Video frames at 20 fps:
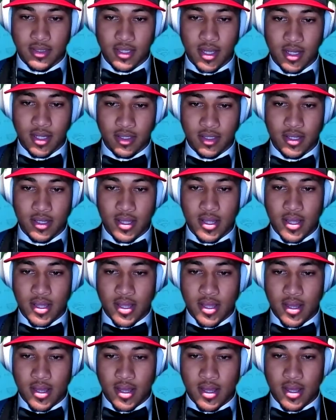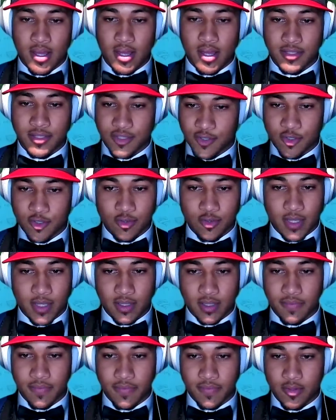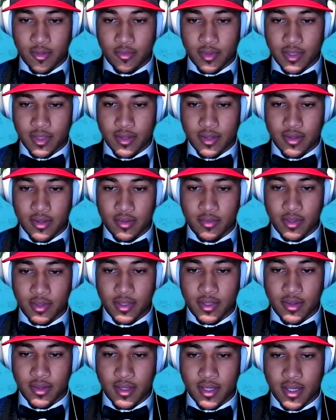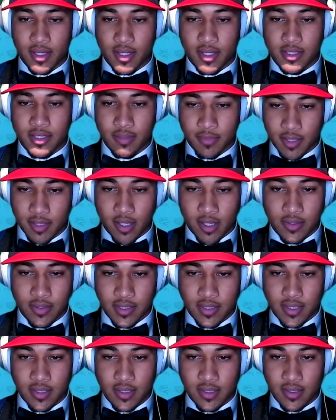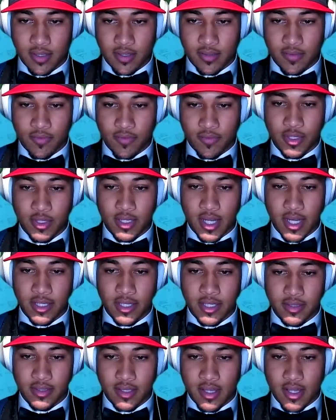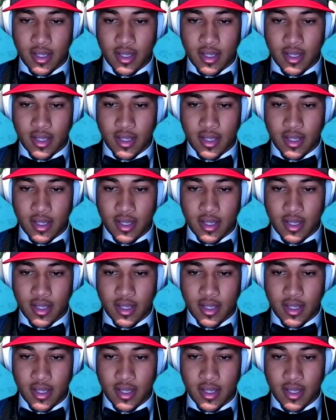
talk on Zoom and on the phone with some of the coaches on the 49ers.